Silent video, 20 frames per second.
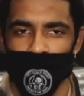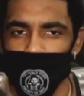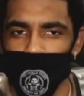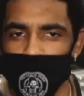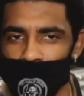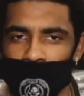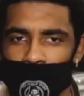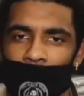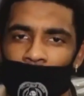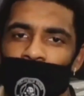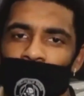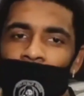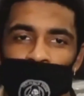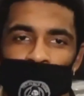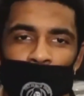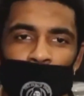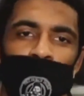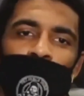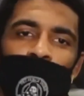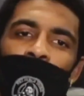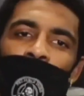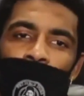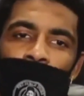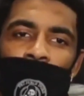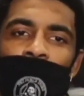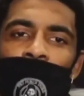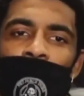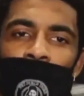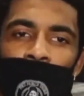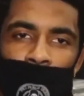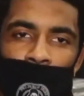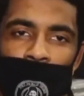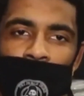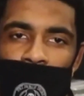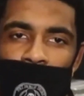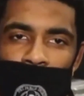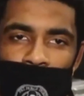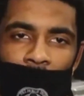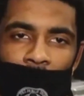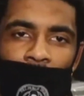But that that's what we need in order
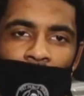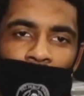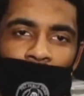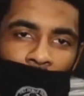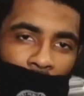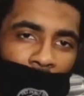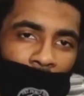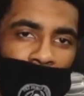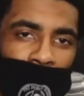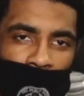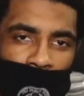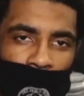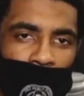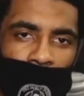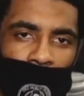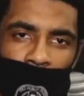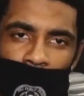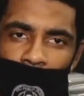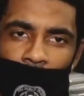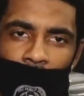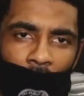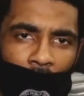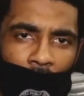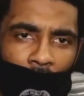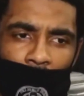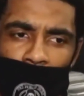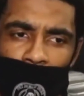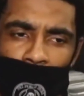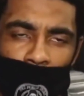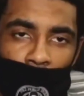to stay engaged for certain guys.